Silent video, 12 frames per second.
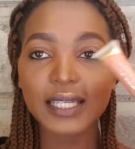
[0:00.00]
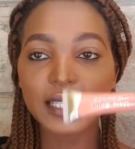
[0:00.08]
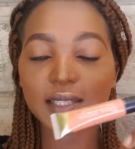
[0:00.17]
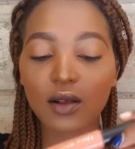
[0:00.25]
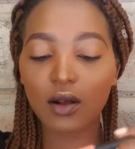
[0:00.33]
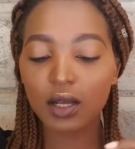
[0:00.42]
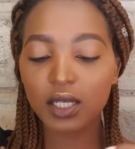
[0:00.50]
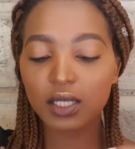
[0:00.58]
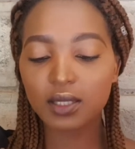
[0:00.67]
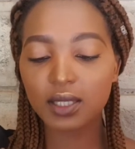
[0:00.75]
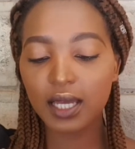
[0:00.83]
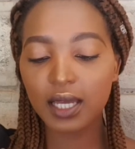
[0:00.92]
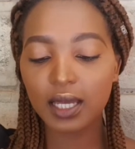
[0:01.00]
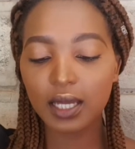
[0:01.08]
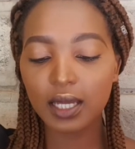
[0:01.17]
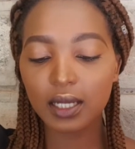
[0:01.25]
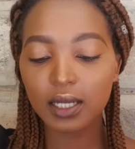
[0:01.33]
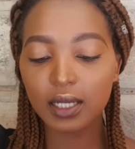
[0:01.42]
It's
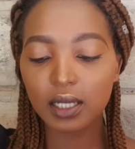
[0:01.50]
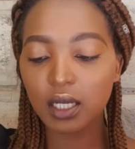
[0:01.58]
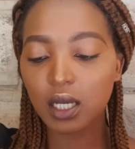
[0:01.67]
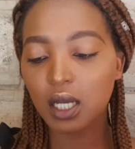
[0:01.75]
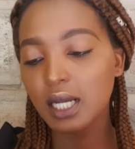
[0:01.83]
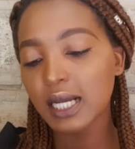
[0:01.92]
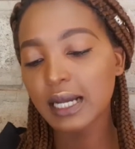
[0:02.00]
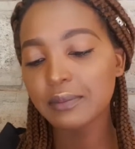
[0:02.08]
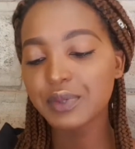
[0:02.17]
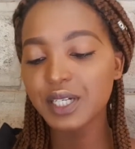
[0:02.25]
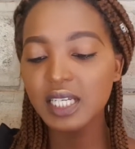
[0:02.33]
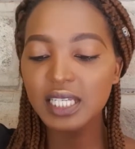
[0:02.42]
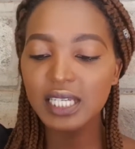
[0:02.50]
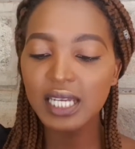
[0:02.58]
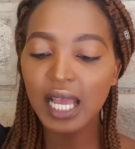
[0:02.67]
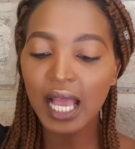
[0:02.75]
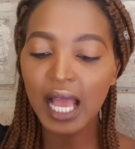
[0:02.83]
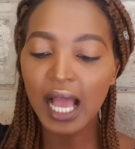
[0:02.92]
the Gabrini
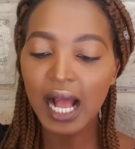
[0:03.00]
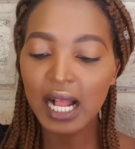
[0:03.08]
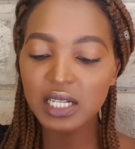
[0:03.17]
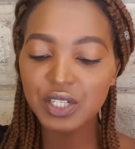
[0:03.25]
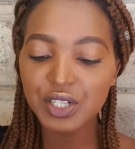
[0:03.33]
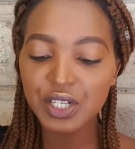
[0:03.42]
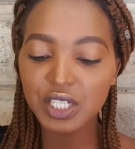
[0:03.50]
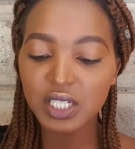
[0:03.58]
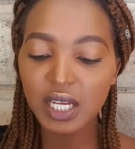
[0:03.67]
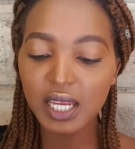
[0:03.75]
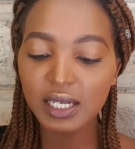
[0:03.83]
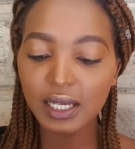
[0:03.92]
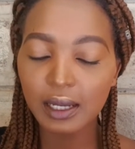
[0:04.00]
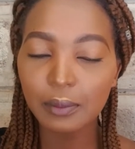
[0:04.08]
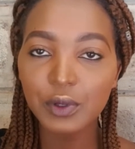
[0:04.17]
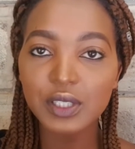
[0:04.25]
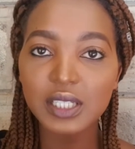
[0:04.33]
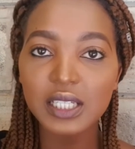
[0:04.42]
Ultra Shine
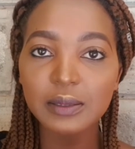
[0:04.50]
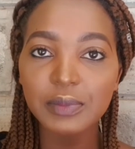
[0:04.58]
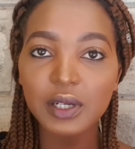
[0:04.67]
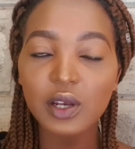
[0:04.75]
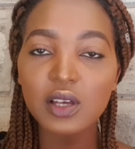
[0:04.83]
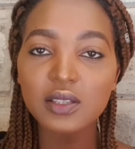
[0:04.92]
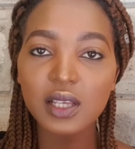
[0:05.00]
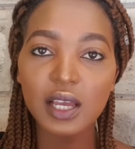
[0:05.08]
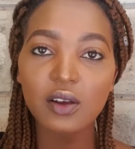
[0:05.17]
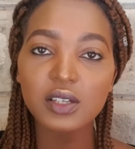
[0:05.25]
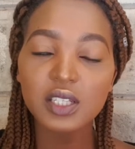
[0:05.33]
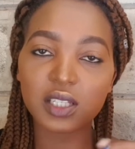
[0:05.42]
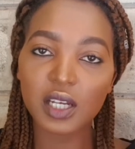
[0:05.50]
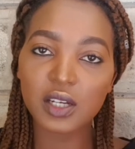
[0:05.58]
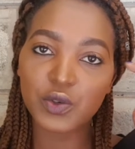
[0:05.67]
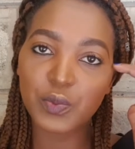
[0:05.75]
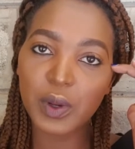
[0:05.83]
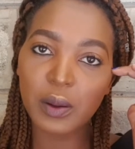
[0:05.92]
Diamond Lip Gloss. I got it at
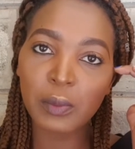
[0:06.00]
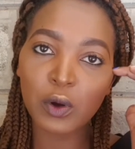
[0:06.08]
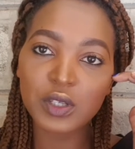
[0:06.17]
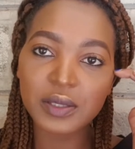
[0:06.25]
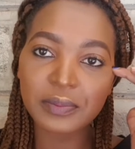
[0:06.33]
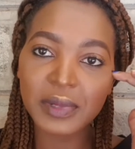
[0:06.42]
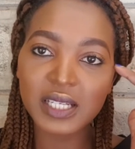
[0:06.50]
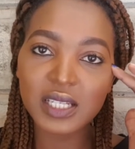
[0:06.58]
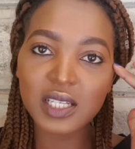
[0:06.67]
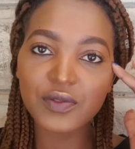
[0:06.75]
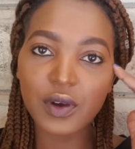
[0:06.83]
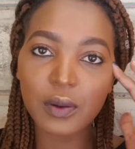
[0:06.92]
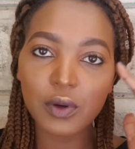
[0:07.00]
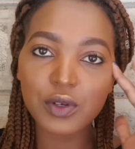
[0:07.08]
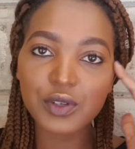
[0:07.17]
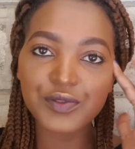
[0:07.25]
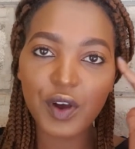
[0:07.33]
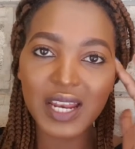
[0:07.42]
Super Cosmetics for
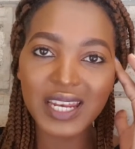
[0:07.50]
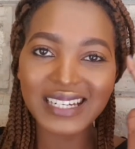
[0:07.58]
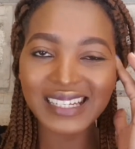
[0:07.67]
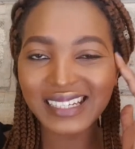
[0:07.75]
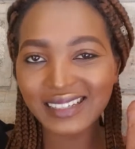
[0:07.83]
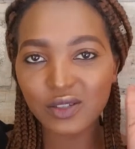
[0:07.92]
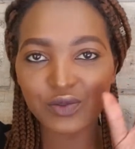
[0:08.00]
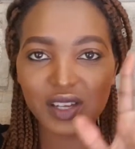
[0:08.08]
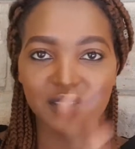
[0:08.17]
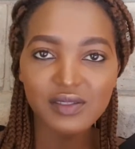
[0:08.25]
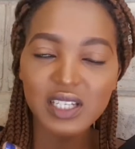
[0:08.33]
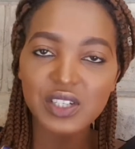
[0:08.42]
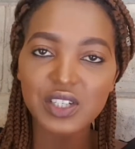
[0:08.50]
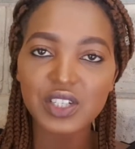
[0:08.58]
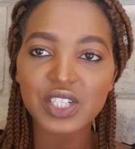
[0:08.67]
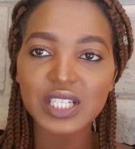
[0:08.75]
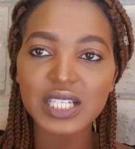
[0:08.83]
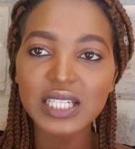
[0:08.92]
about 400 to 500
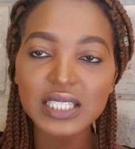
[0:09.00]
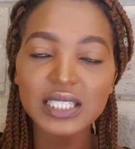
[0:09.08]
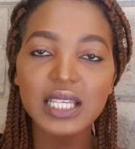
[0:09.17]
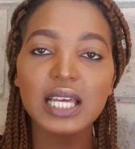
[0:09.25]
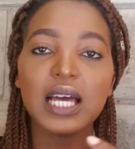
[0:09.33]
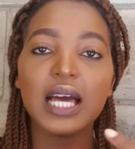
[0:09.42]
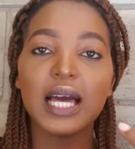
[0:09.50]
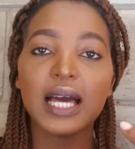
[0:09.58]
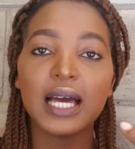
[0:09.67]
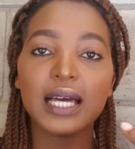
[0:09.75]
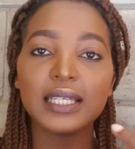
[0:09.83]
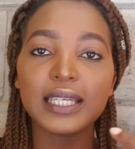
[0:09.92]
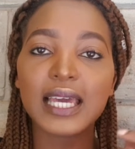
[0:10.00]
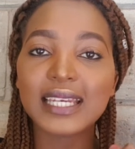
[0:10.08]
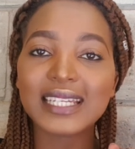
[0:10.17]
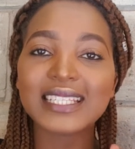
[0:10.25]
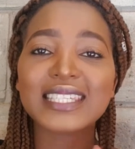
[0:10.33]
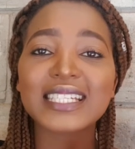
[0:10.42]
shillings,
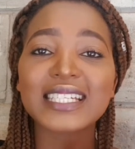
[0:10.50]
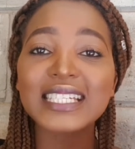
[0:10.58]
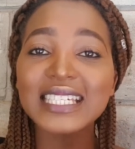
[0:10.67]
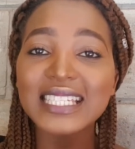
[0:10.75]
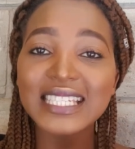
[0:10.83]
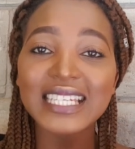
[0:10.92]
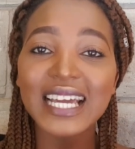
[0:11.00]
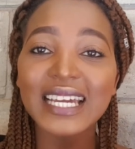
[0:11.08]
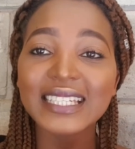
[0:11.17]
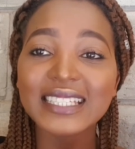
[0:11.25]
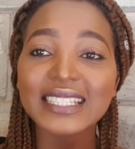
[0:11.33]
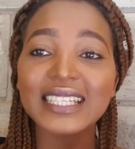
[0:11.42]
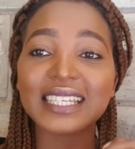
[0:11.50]
and it's really nice.